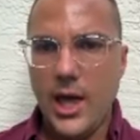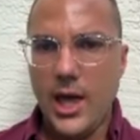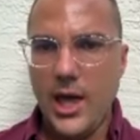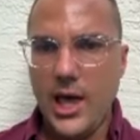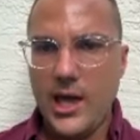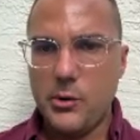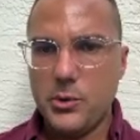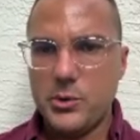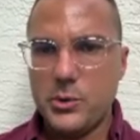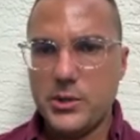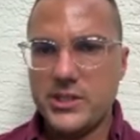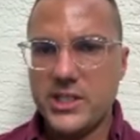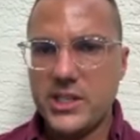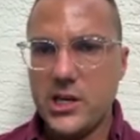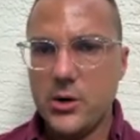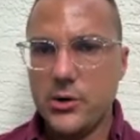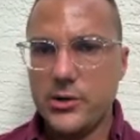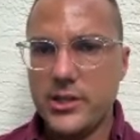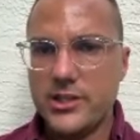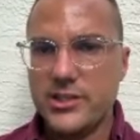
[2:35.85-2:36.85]
And as we see
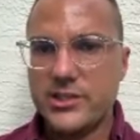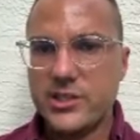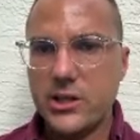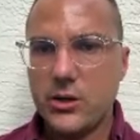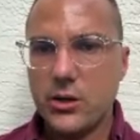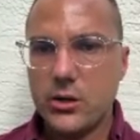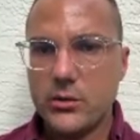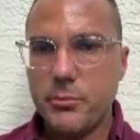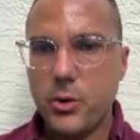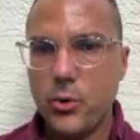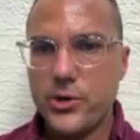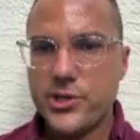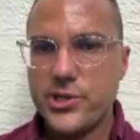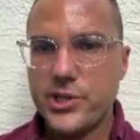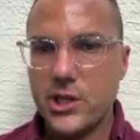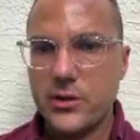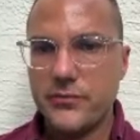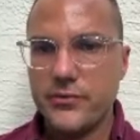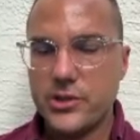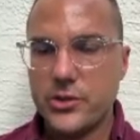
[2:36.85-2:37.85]
here in the center
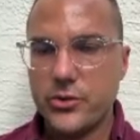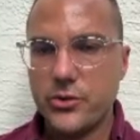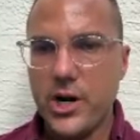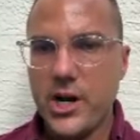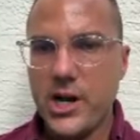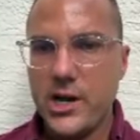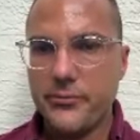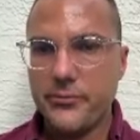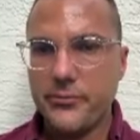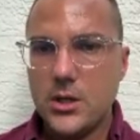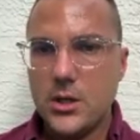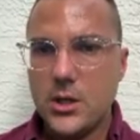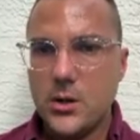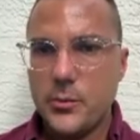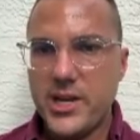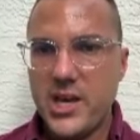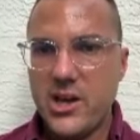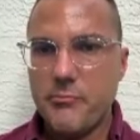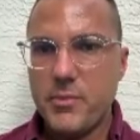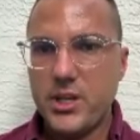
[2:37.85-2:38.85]
portion of this graph,
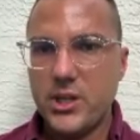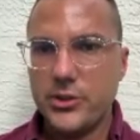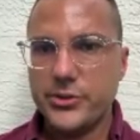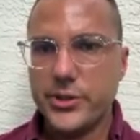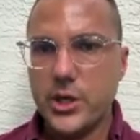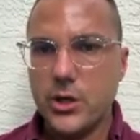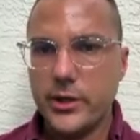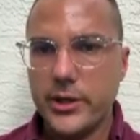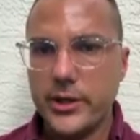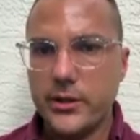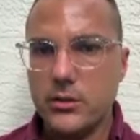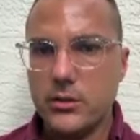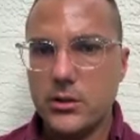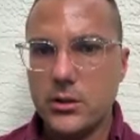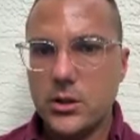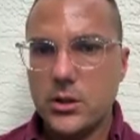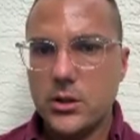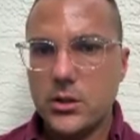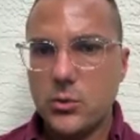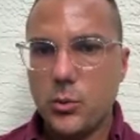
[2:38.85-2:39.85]
we have melatonin,
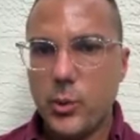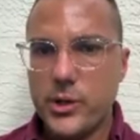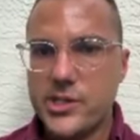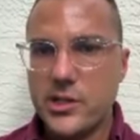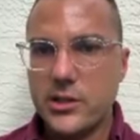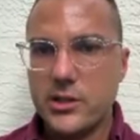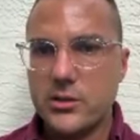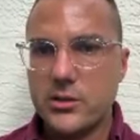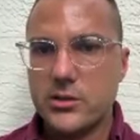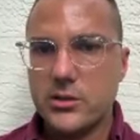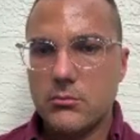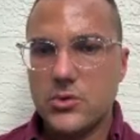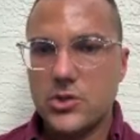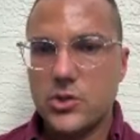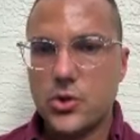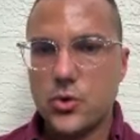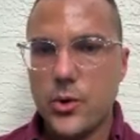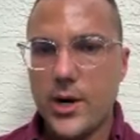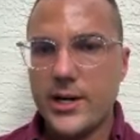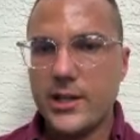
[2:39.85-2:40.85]
which is
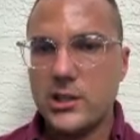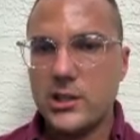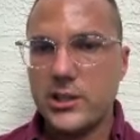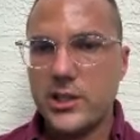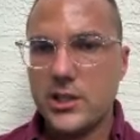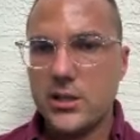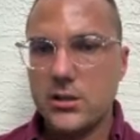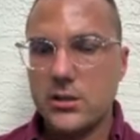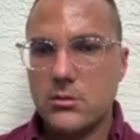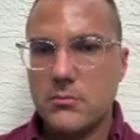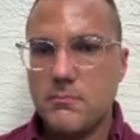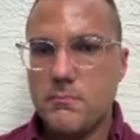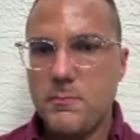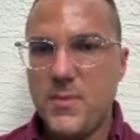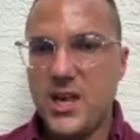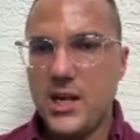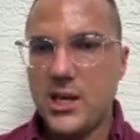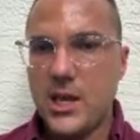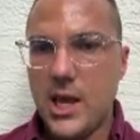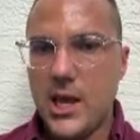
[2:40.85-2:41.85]
directly
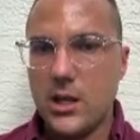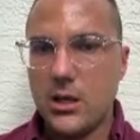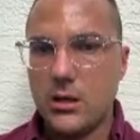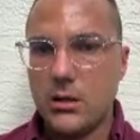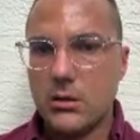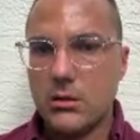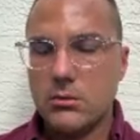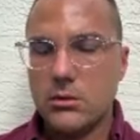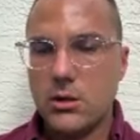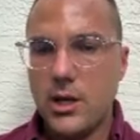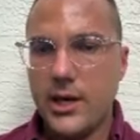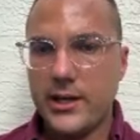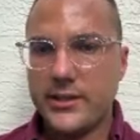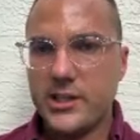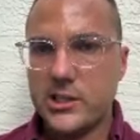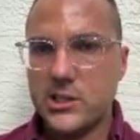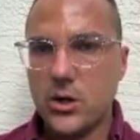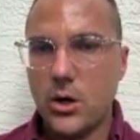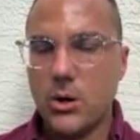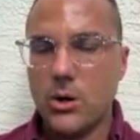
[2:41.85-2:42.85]
mitigating
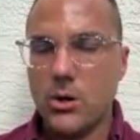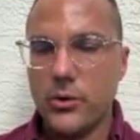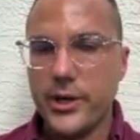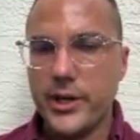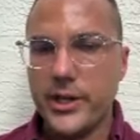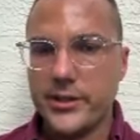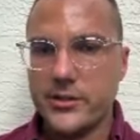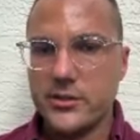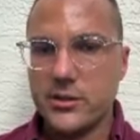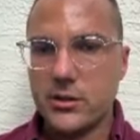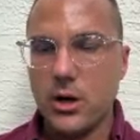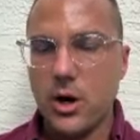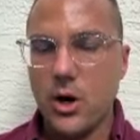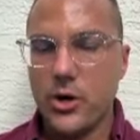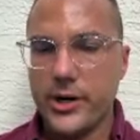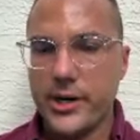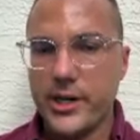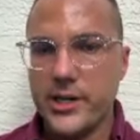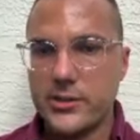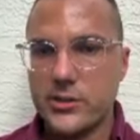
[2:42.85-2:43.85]
excess ROS and
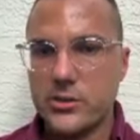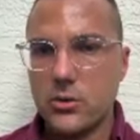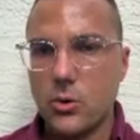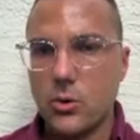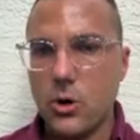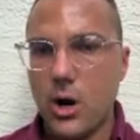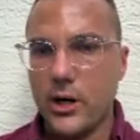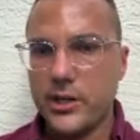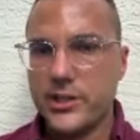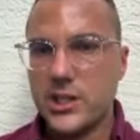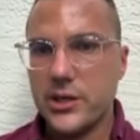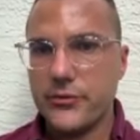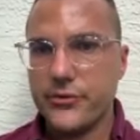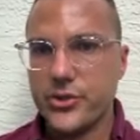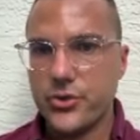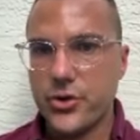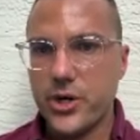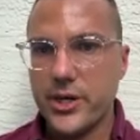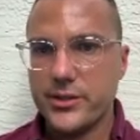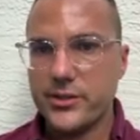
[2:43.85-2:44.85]
RNS or oxidative
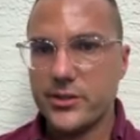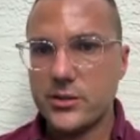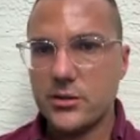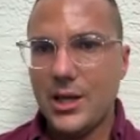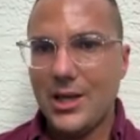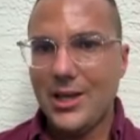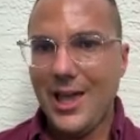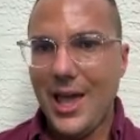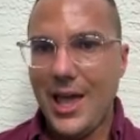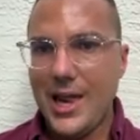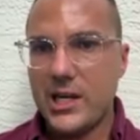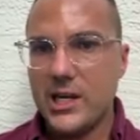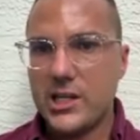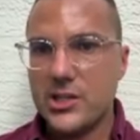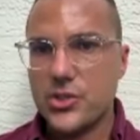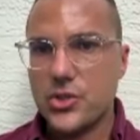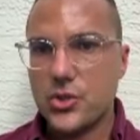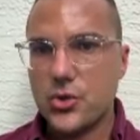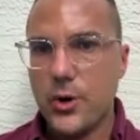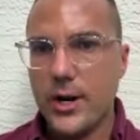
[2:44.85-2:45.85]
stress, and it
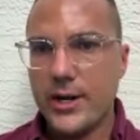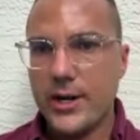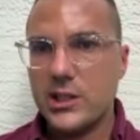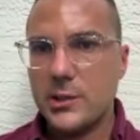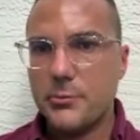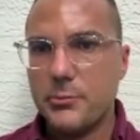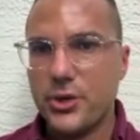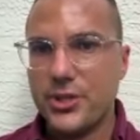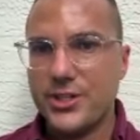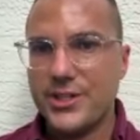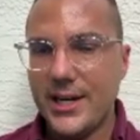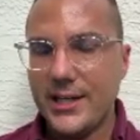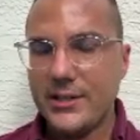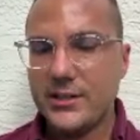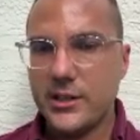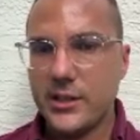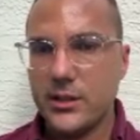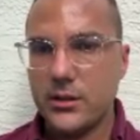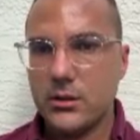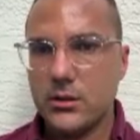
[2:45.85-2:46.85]
is directly
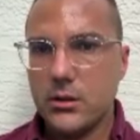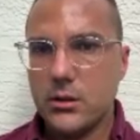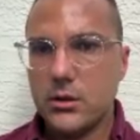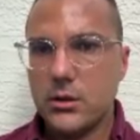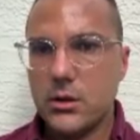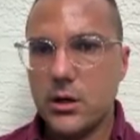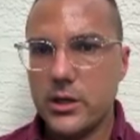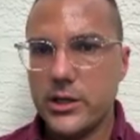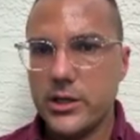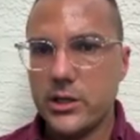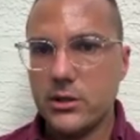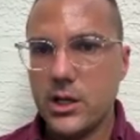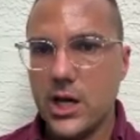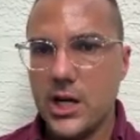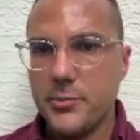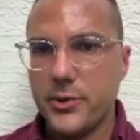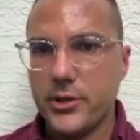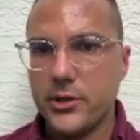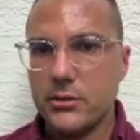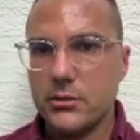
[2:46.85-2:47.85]
protecting
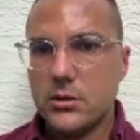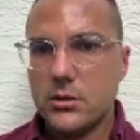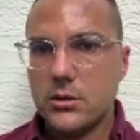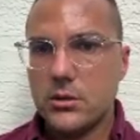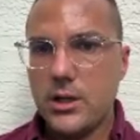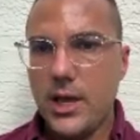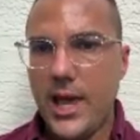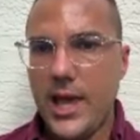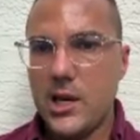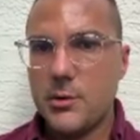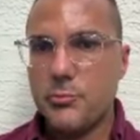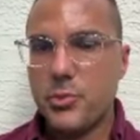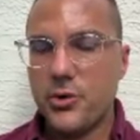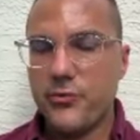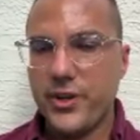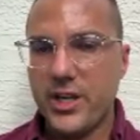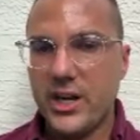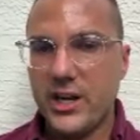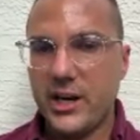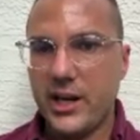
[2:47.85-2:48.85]
cardiolipin and
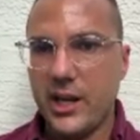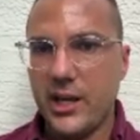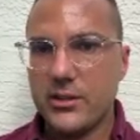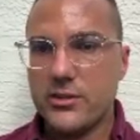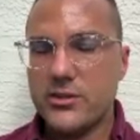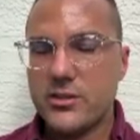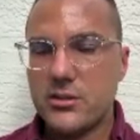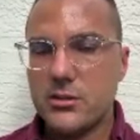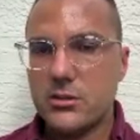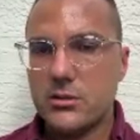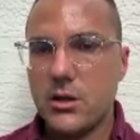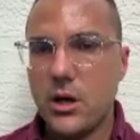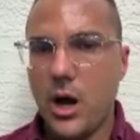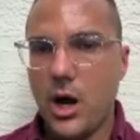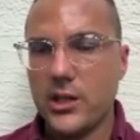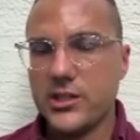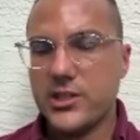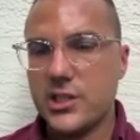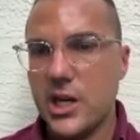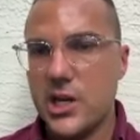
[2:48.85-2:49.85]
preventing its
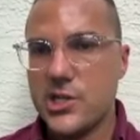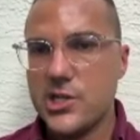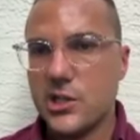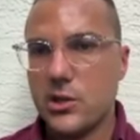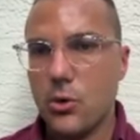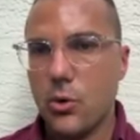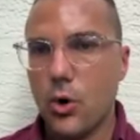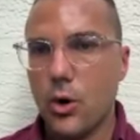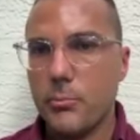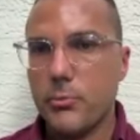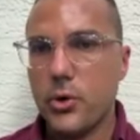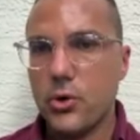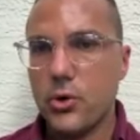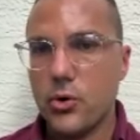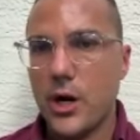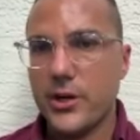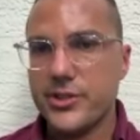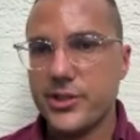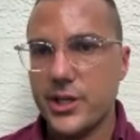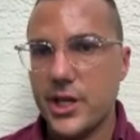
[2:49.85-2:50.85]
oxidation or
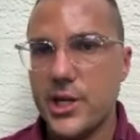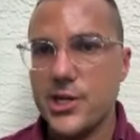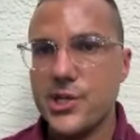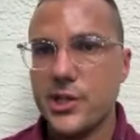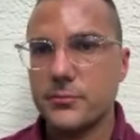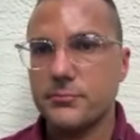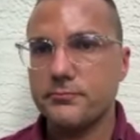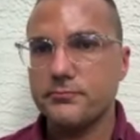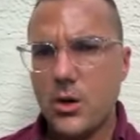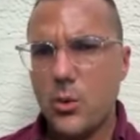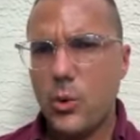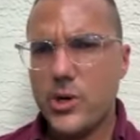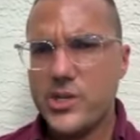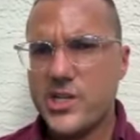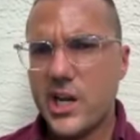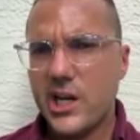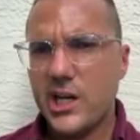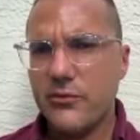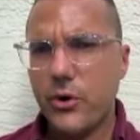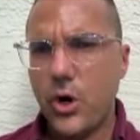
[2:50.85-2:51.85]
peroxidation which
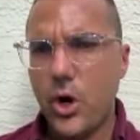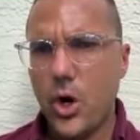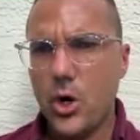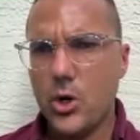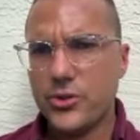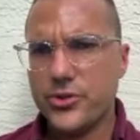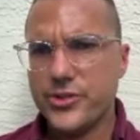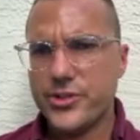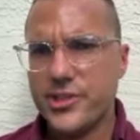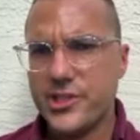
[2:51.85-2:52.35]
kind of halts